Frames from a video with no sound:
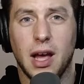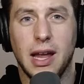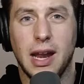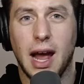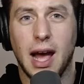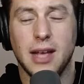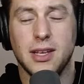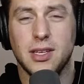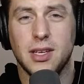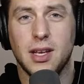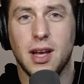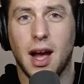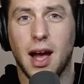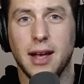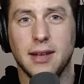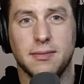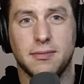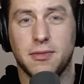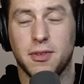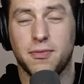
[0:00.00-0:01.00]
And I,
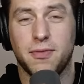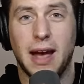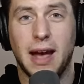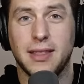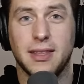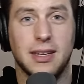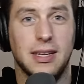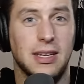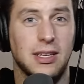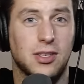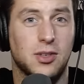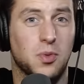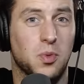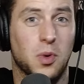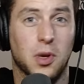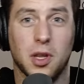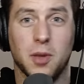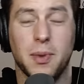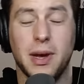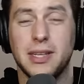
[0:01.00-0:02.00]
I, the fact that he's
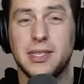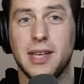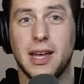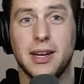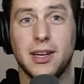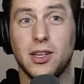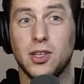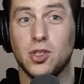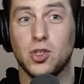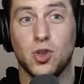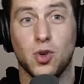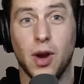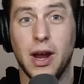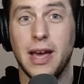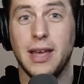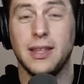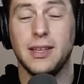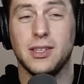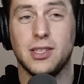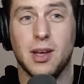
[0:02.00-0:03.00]
one of the best at it is
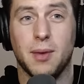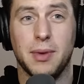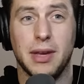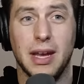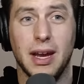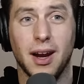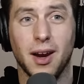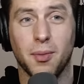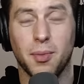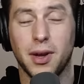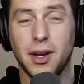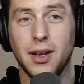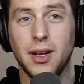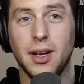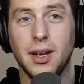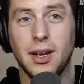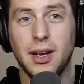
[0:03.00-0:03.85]
great, and he's coming here, but